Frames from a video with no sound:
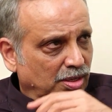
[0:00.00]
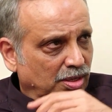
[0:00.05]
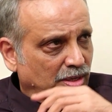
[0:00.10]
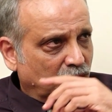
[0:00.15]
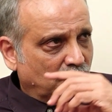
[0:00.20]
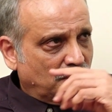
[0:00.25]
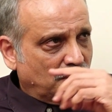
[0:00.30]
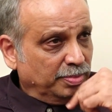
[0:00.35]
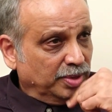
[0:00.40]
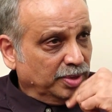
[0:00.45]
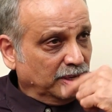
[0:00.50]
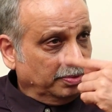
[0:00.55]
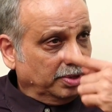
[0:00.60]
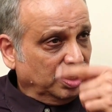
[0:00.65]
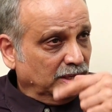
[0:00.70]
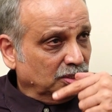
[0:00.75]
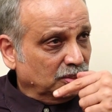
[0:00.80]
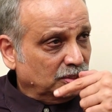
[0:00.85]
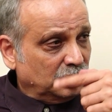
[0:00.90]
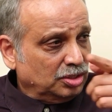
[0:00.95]
Now, I am
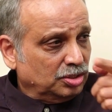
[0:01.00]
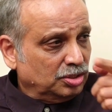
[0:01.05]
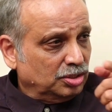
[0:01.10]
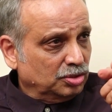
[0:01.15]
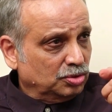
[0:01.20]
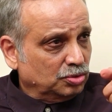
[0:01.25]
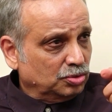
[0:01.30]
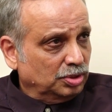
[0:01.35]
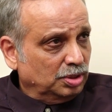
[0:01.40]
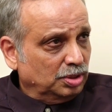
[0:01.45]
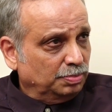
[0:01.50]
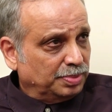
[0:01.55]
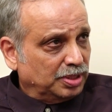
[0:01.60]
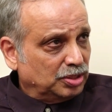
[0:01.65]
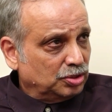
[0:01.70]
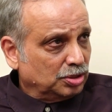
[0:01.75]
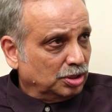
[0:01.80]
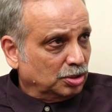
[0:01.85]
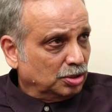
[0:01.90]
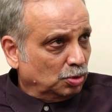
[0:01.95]
giving instructions to the
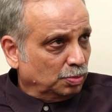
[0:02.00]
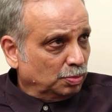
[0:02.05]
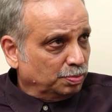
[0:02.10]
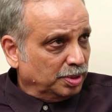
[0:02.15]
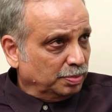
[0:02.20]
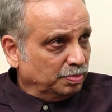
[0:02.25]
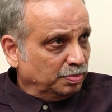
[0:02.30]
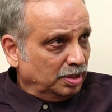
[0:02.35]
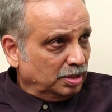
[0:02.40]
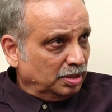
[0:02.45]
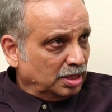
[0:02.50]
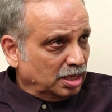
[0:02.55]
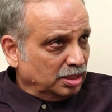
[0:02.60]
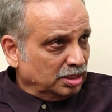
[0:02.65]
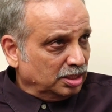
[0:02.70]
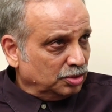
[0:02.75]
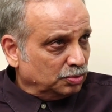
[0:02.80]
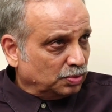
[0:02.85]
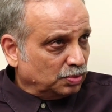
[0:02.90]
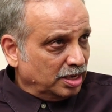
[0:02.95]
pest control people
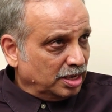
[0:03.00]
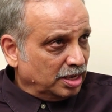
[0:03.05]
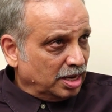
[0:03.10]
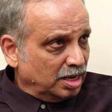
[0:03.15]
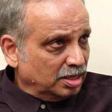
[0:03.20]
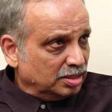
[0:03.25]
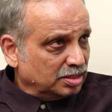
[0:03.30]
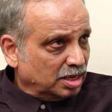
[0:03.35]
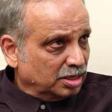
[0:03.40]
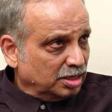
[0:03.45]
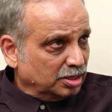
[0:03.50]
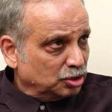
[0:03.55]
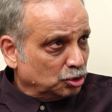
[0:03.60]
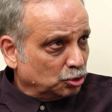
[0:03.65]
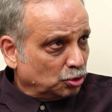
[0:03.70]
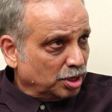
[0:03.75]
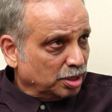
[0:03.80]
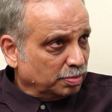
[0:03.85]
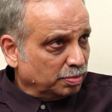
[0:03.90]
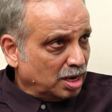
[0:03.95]
that these white ants are
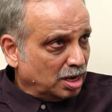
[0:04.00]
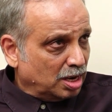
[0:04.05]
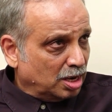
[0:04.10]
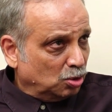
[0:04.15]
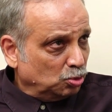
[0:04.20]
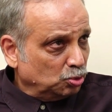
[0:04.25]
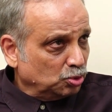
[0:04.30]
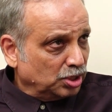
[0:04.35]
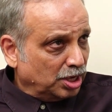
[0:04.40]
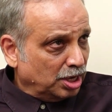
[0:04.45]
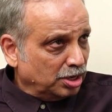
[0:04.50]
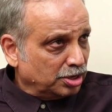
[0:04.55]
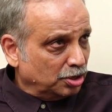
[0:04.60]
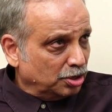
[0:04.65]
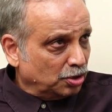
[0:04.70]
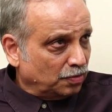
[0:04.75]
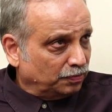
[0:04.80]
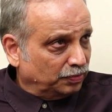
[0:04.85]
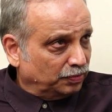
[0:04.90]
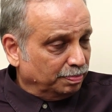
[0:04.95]
destroying my house. Get
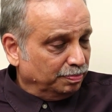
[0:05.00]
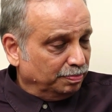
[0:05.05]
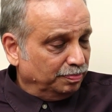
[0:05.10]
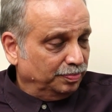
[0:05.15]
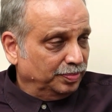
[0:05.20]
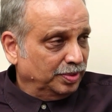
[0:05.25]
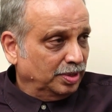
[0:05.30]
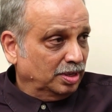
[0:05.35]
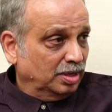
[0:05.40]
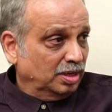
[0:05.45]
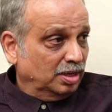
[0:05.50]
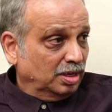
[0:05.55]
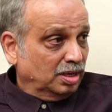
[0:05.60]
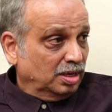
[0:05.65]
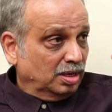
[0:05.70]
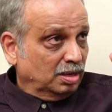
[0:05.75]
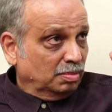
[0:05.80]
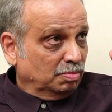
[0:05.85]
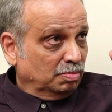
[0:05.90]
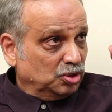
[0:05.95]
rid of
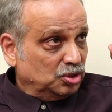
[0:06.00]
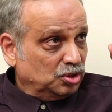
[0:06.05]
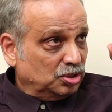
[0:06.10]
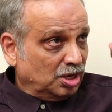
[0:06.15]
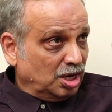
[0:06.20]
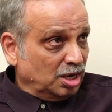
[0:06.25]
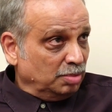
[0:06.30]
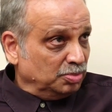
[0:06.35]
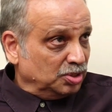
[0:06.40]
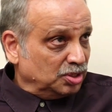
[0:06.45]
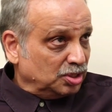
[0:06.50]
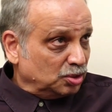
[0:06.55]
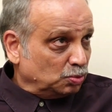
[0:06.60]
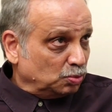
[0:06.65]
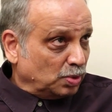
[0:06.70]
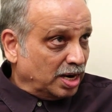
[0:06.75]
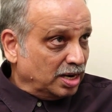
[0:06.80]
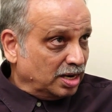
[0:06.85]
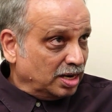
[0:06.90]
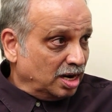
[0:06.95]
them. Mr. and Mrs.
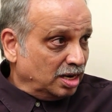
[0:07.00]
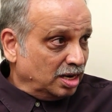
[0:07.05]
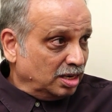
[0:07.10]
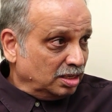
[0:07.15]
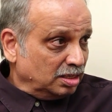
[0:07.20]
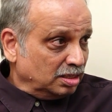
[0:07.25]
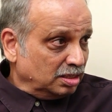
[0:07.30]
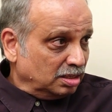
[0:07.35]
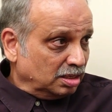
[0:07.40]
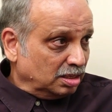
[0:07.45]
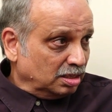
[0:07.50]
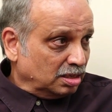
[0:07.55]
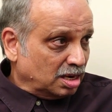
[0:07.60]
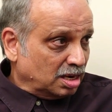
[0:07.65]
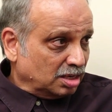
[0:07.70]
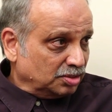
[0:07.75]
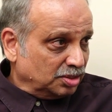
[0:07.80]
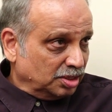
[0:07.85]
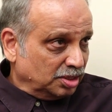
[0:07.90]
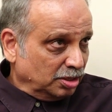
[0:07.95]
White Ant
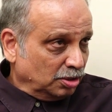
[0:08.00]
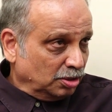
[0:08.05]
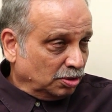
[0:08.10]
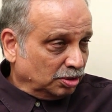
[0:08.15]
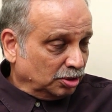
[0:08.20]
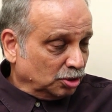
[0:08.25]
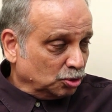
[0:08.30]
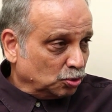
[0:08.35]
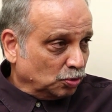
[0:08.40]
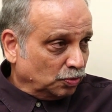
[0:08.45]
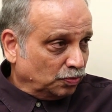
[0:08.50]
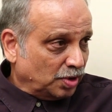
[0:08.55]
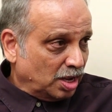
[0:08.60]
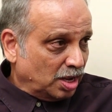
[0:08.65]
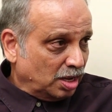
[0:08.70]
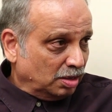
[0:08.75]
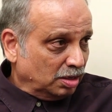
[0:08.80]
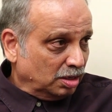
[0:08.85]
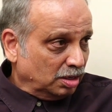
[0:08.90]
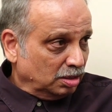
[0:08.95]
are sitting on the
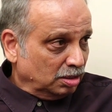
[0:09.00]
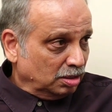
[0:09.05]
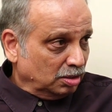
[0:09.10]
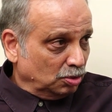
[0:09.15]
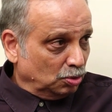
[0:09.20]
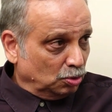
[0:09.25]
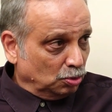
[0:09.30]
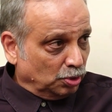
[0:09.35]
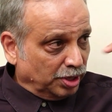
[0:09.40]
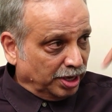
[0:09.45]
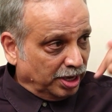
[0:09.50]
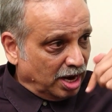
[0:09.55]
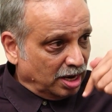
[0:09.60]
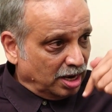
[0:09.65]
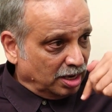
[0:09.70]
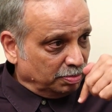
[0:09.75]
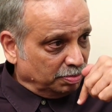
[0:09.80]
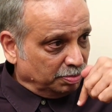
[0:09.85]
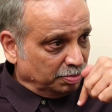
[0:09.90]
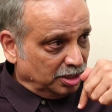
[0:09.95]
sofa looking
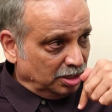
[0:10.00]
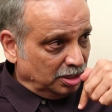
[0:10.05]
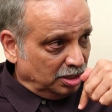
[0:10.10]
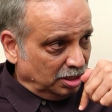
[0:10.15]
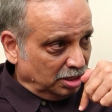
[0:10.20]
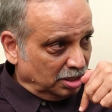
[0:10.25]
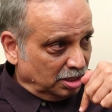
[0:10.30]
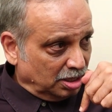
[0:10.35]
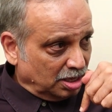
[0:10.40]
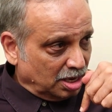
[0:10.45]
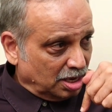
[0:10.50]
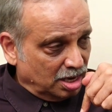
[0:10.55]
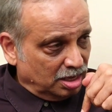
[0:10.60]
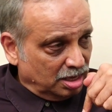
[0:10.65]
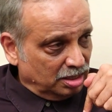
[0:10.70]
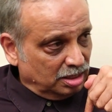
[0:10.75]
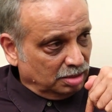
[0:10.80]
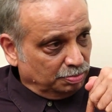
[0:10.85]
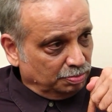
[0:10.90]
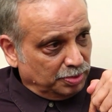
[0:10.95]
at me
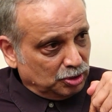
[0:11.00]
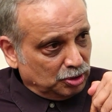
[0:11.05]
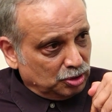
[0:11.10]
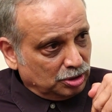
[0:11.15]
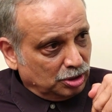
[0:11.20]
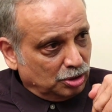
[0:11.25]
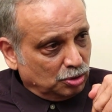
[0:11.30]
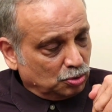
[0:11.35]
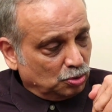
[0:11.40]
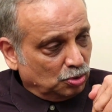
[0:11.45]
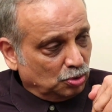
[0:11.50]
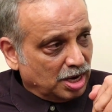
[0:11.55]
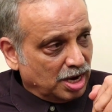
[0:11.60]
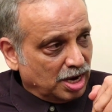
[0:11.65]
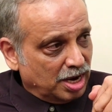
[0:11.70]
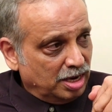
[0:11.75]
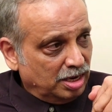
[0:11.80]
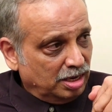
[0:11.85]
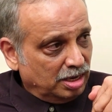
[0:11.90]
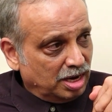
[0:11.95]
and the pest control
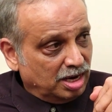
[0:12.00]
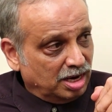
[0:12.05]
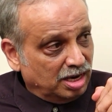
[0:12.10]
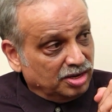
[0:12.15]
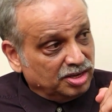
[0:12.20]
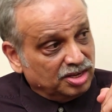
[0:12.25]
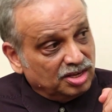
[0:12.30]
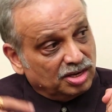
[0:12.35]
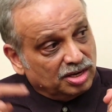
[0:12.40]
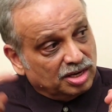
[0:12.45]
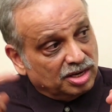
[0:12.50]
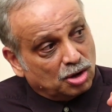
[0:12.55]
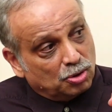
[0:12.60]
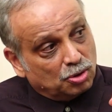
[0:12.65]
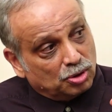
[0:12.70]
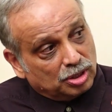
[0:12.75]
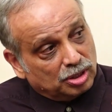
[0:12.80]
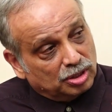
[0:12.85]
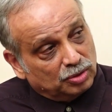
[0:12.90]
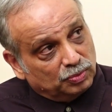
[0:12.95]
guy and hearing
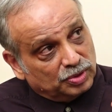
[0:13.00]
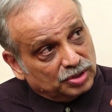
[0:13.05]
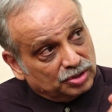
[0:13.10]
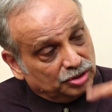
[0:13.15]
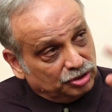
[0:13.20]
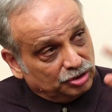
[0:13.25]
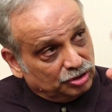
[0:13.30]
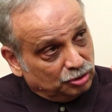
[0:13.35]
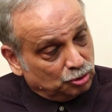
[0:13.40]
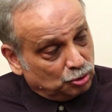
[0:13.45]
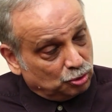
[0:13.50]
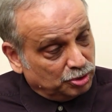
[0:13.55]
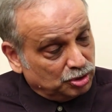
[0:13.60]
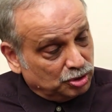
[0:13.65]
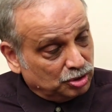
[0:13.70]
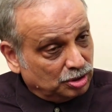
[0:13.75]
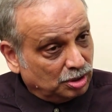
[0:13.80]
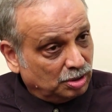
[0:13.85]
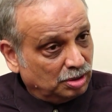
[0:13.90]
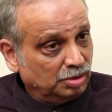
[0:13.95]
our conversation. So,
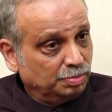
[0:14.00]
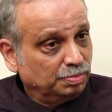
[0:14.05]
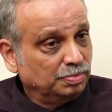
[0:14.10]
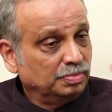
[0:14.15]
Mr.